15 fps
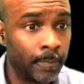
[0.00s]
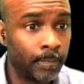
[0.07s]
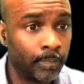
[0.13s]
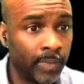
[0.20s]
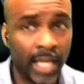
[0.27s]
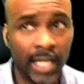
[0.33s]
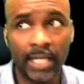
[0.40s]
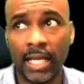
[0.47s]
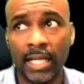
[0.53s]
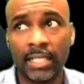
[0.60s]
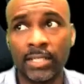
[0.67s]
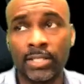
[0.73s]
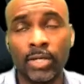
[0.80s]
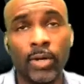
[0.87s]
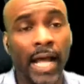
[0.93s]
Had nothing to
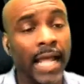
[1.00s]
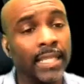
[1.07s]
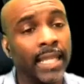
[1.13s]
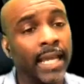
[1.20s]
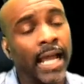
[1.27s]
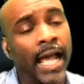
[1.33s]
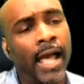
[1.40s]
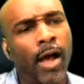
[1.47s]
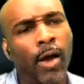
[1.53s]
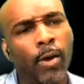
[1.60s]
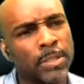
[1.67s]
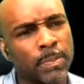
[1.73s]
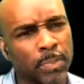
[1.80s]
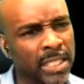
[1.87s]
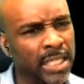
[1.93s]
do. I
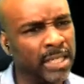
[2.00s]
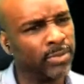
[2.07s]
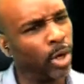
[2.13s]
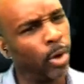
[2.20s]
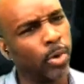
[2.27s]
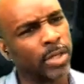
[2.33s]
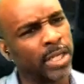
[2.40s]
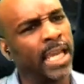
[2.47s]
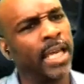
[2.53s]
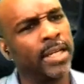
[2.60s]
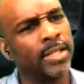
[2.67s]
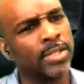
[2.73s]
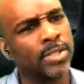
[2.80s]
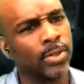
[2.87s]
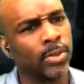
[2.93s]
always believed the whole
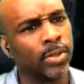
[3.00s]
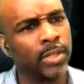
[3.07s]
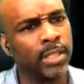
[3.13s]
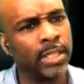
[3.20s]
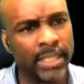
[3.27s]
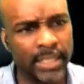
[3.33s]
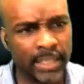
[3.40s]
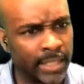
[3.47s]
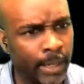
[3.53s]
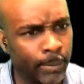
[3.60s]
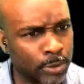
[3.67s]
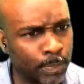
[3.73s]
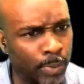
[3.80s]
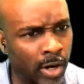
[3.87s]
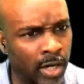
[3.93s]
cannon story. I think that was
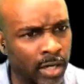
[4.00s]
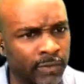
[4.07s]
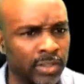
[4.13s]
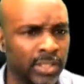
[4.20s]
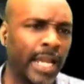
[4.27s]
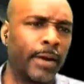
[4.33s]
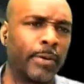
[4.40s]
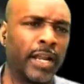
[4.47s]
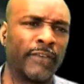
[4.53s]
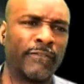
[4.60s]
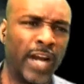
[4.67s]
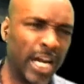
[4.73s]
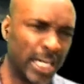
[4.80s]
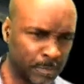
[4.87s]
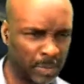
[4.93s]
part of it. They were the
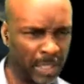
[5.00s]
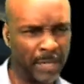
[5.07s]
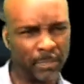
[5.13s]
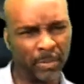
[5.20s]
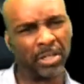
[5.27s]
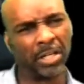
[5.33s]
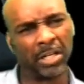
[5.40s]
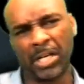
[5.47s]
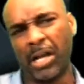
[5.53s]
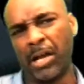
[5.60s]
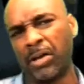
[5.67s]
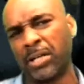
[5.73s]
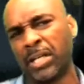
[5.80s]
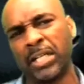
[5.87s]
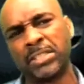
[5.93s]
first people to
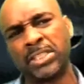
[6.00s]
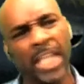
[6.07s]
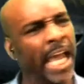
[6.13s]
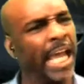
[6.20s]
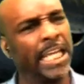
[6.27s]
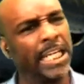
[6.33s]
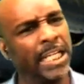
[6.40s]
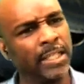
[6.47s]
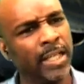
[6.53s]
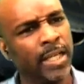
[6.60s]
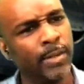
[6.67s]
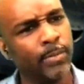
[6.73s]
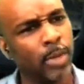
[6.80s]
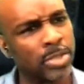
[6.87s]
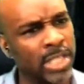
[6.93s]
go to China,
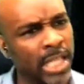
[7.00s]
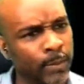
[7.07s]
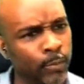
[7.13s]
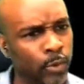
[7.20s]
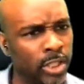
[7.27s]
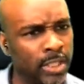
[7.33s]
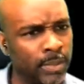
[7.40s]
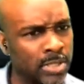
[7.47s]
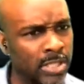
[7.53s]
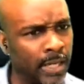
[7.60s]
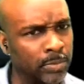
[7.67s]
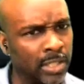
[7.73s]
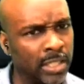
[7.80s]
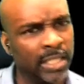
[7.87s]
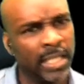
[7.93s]
what was his name, William
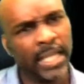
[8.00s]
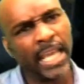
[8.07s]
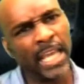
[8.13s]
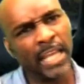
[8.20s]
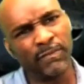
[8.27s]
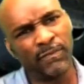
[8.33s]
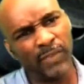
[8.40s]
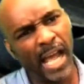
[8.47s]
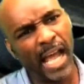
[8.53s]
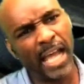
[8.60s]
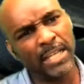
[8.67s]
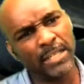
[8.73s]
something, and find